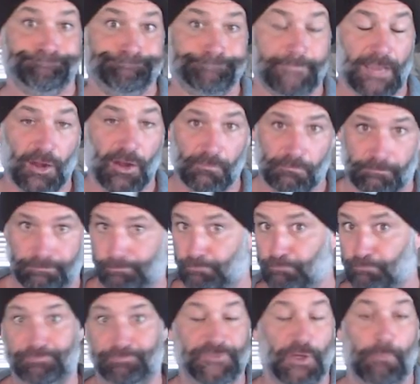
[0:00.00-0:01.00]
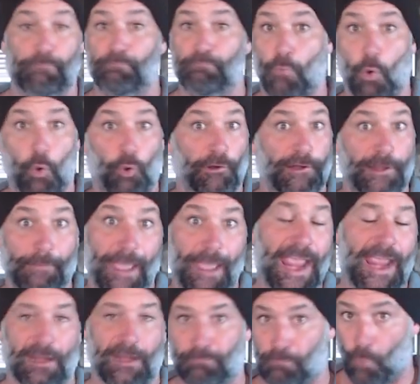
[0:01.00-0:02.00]
You know, more
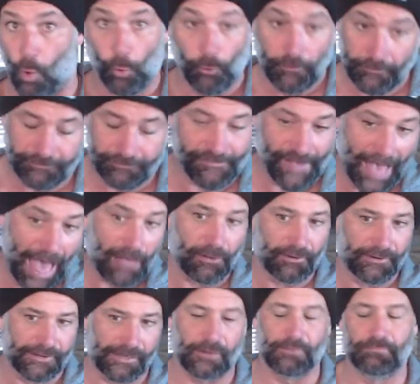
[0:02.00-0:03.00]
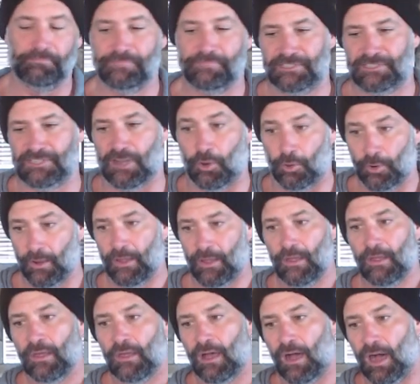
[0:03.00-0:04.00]
demand, more volume. So
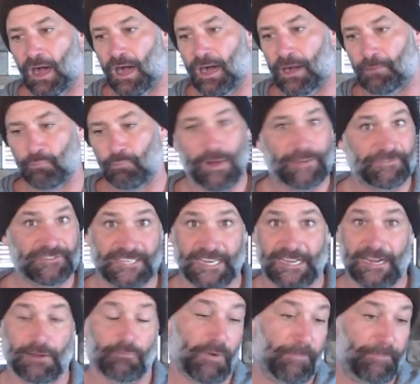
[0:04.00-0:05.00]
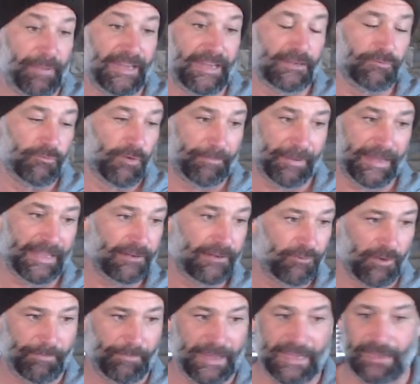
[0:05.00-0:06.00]
um, we've seen it repeat and repeat and
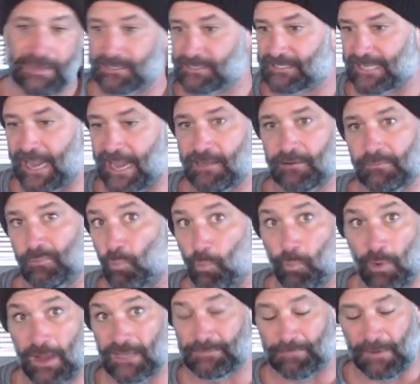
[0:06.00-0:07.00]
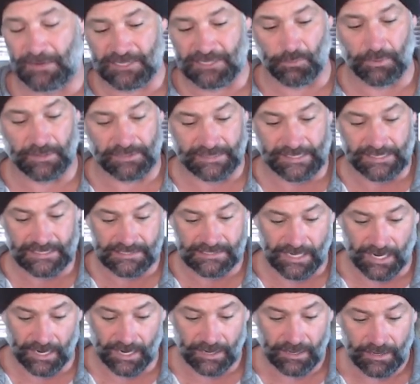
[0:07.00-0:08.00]
repeat. Again, especially with these,
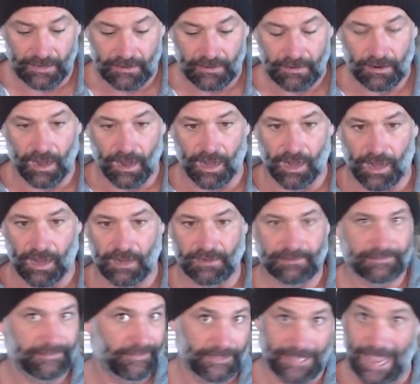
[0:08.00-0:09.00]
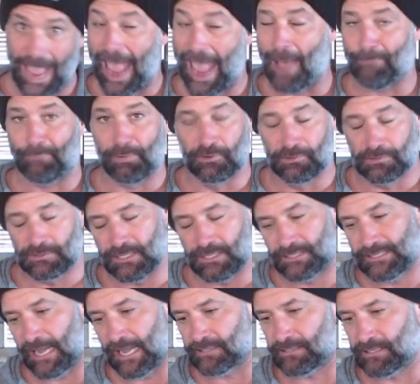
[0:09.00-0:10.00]
uh, uh, the Apples, the
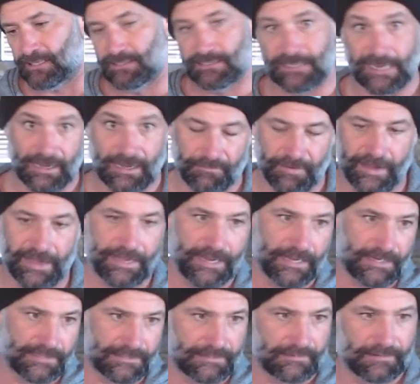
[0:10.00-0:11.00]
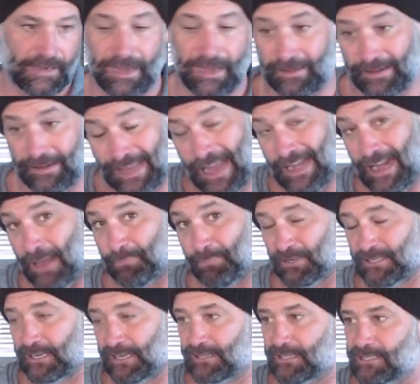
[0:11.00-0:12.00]
Teslas, the Nvidias. And again, I
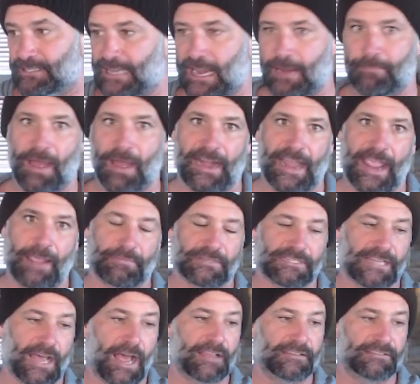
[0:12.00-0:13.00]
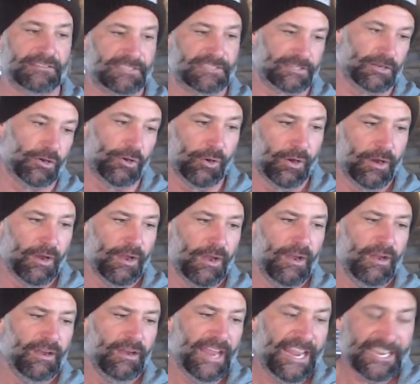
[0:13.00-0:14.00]
predict the same on Amazon. So
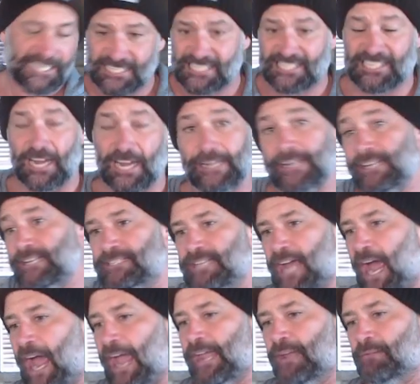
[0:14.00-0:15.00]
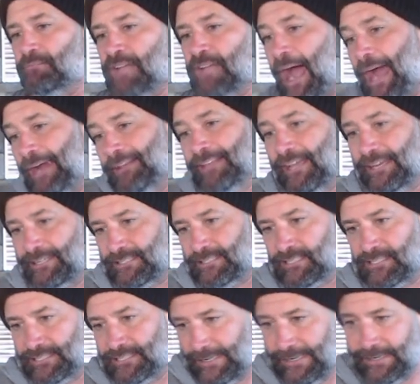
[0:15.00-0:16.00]
exciting times. I like to
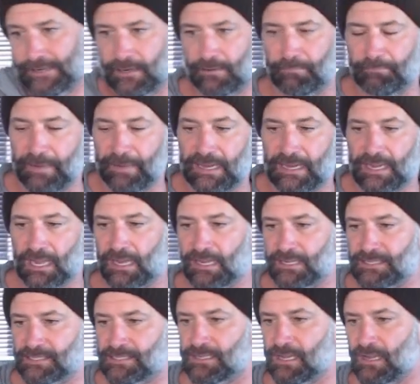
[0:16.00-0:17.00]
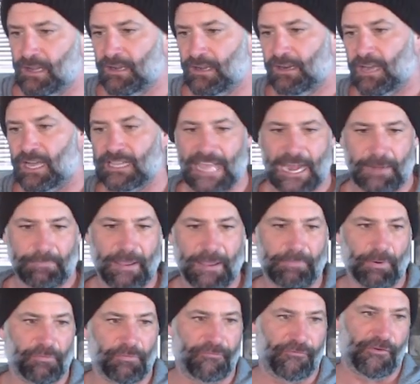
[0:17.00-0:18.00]
see it because a lot of
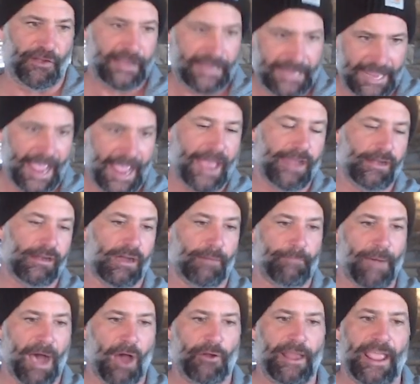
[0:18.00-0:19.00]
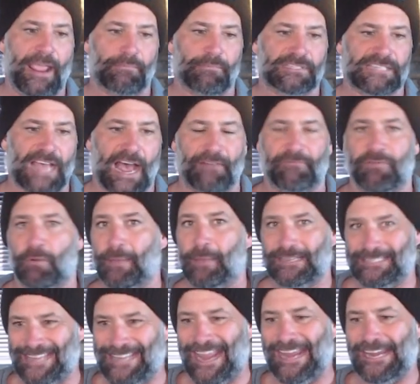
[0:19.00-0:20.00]
people forget about Amazon from a
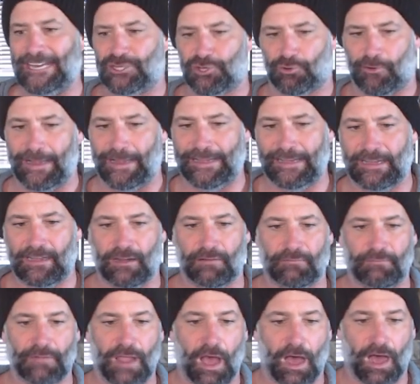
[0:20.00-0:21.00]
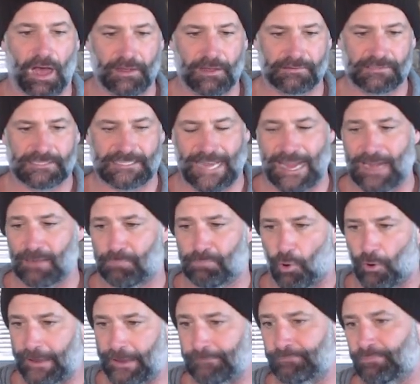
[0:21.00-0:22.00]
day trading and uh,
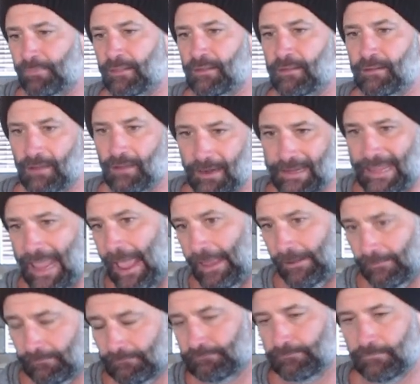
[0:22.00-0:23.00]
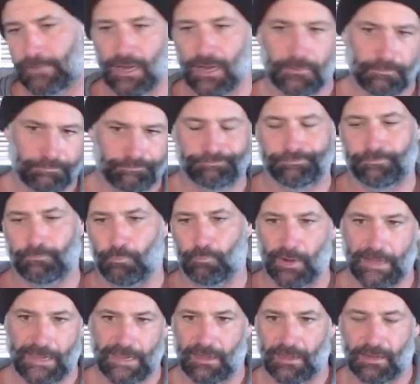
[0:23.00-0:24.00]
standpoint. Again, you know,
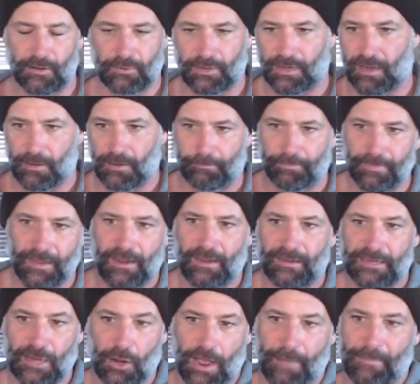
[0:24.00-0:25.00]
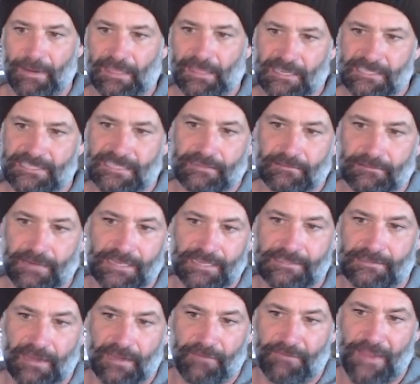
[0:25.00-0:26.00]
what are you gonna do? You know, you know I mean, listen,
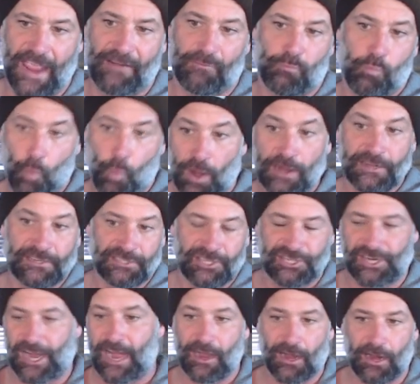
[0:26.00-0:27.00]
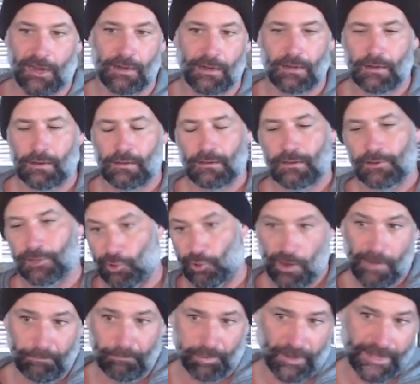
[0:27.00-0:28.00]
it's, if you had one share, you're
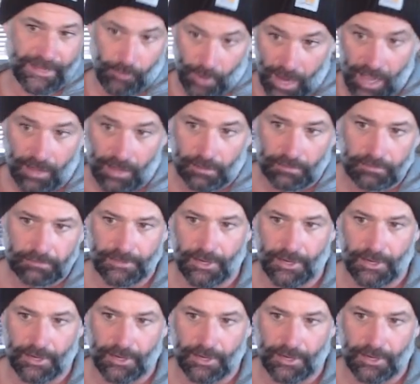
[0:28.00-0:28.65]
up pretty well.